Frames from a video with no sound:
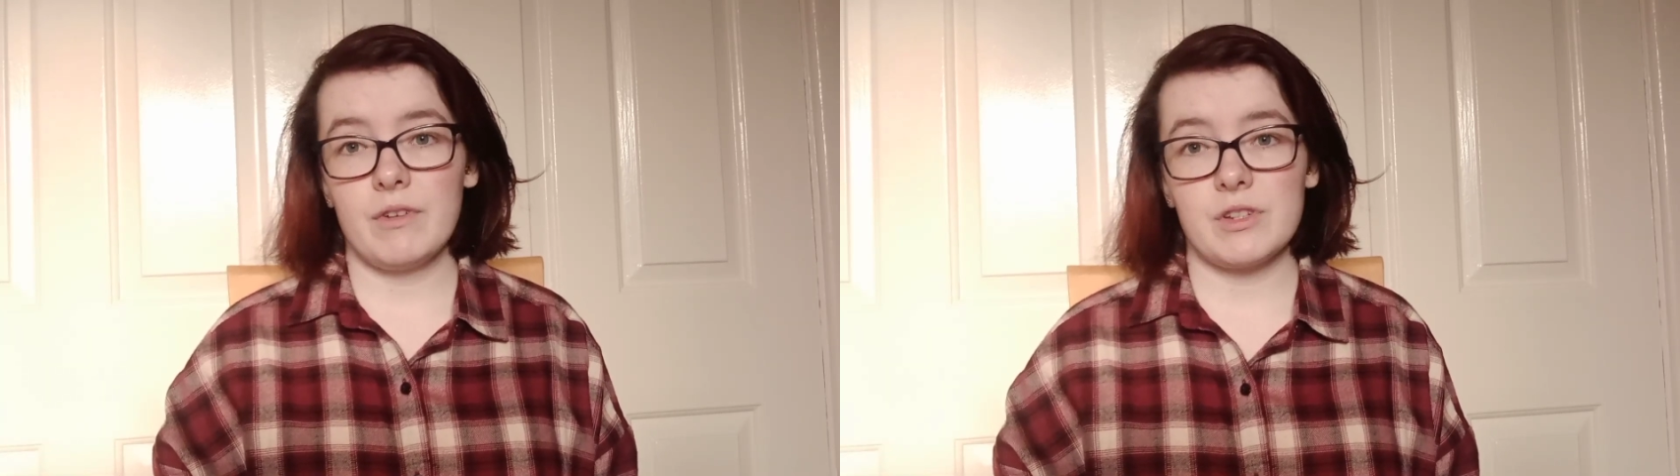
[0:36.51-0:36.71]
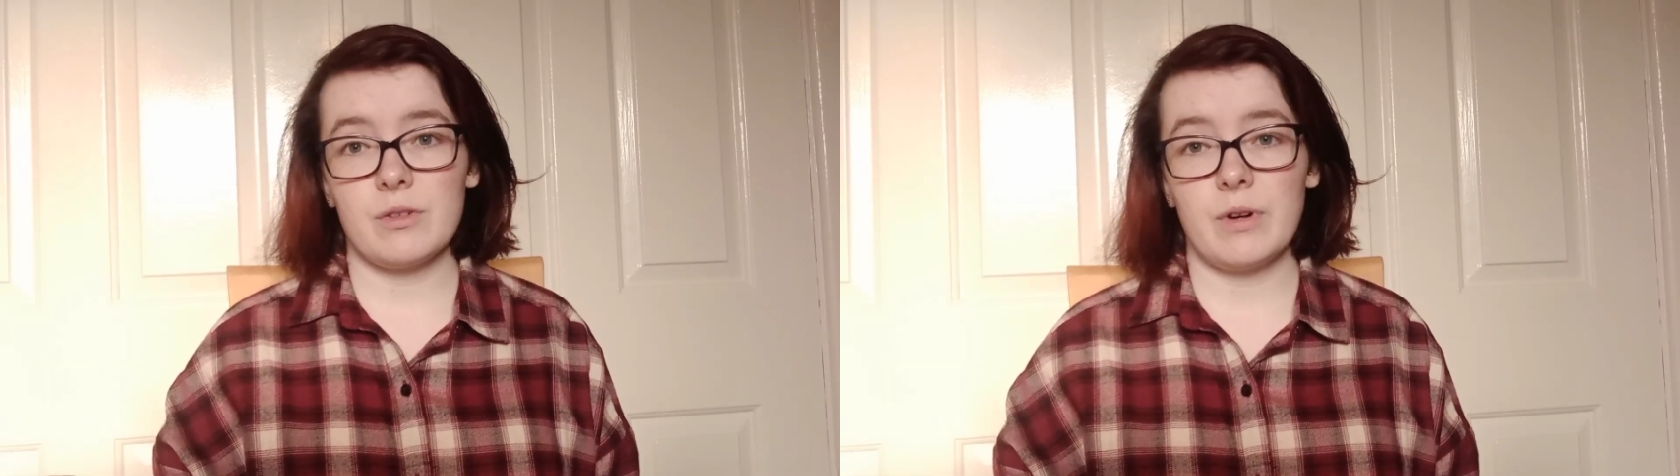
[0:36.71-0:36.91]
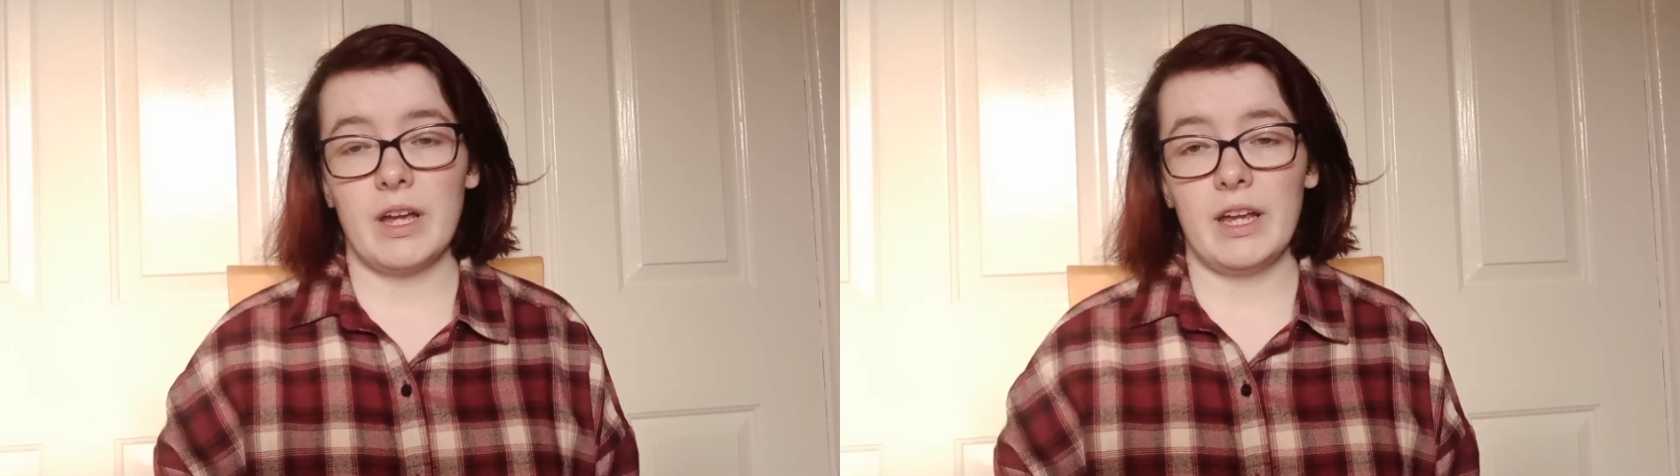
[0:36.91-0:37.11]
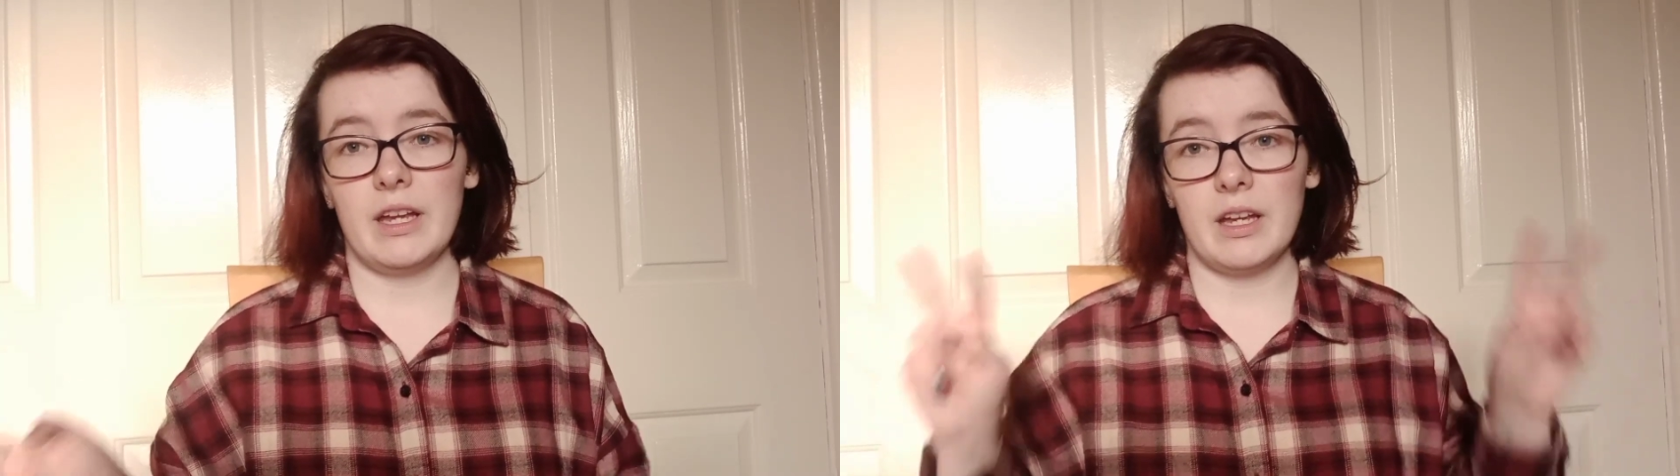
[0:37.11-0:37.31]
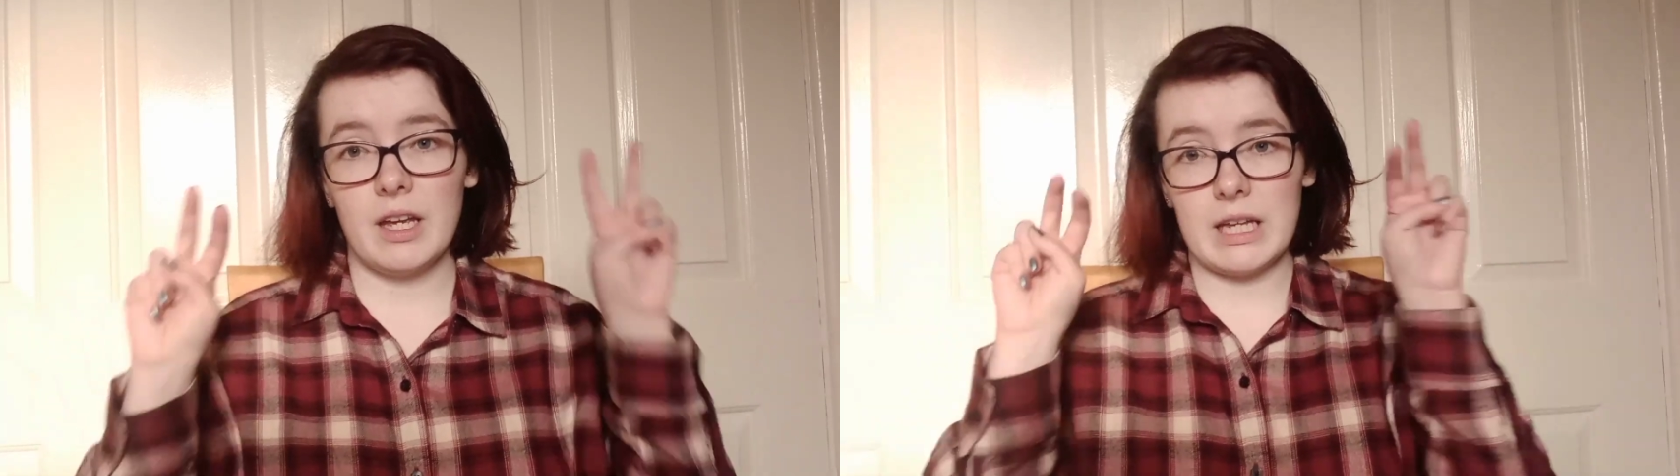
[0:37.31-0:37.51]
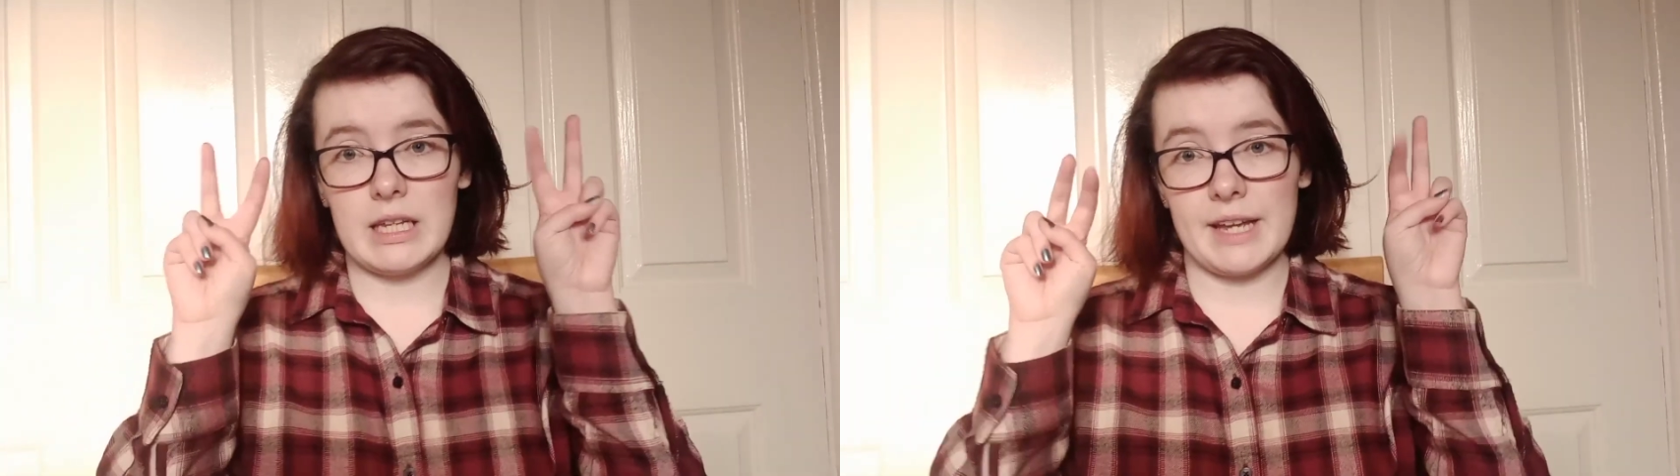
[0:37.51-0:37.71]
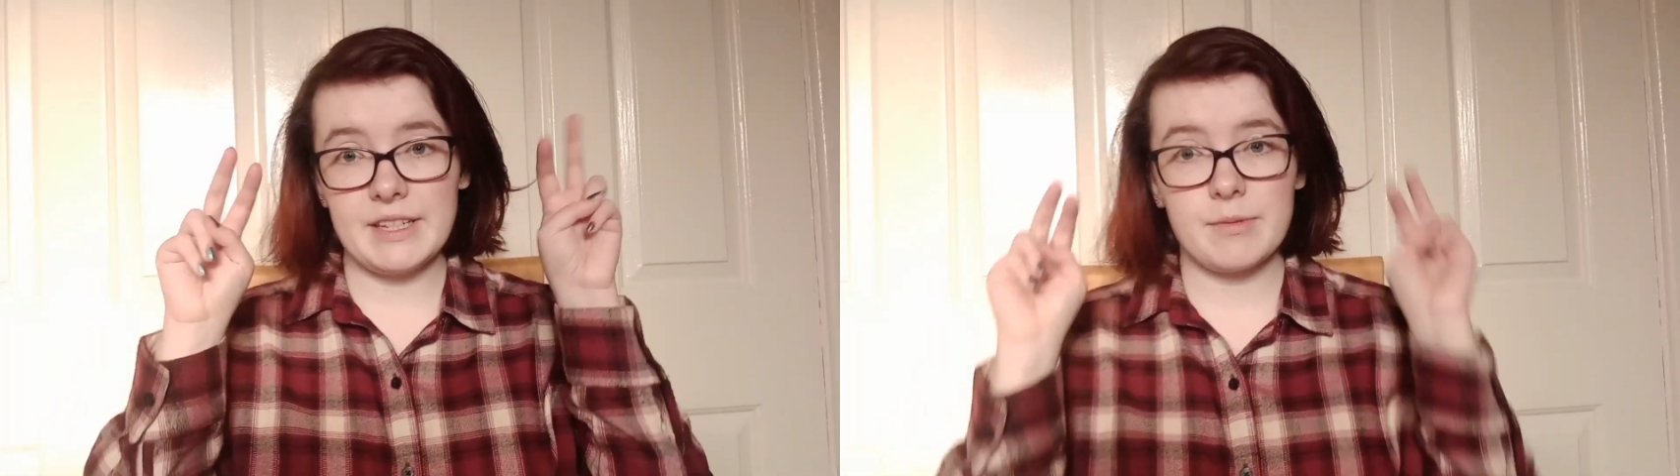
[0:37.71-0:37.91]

so a nice